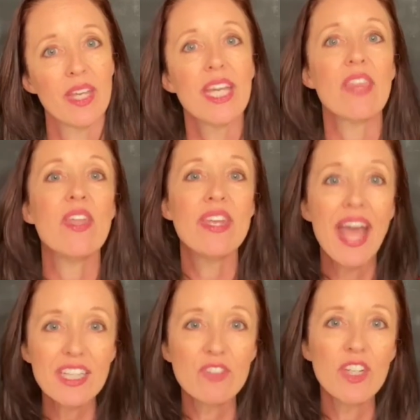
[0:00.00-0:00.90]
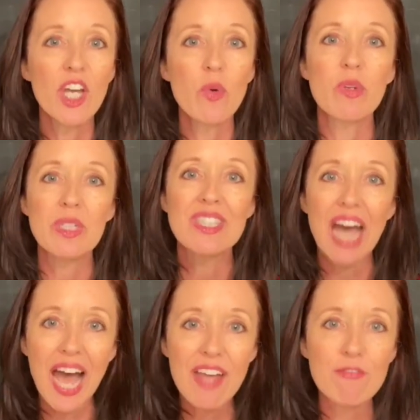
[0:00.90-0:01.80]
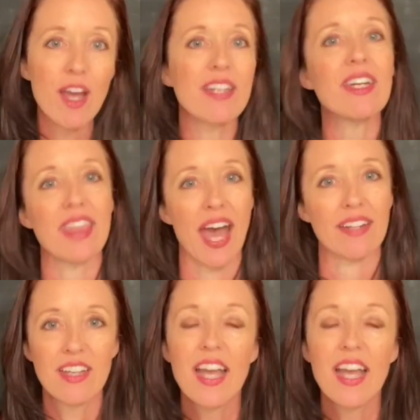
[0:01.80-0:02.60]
In the next video, we will dive right into that.